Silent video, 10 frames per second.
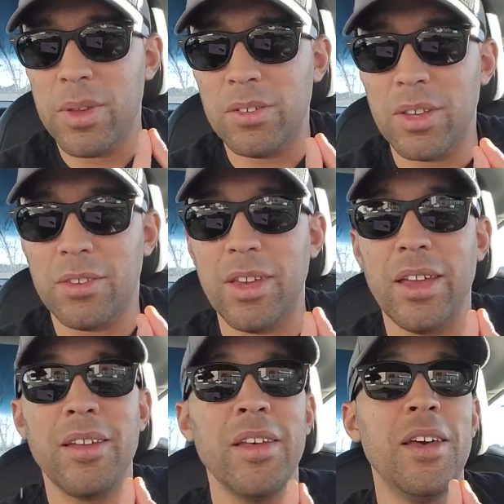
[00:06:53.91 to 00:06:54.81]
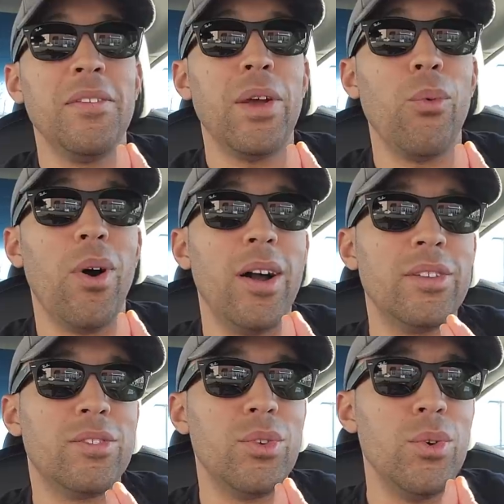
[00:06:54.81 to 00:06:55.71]
Is that they they
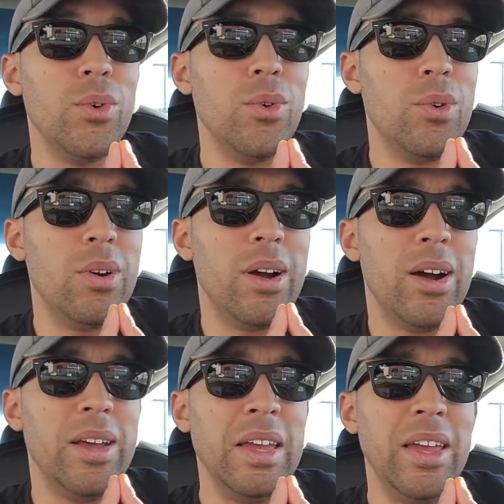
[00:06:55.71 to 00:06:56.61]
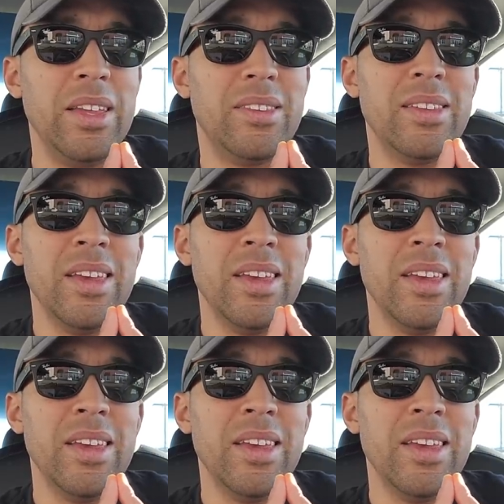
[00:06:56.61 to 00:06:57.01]
want to uh, it, it?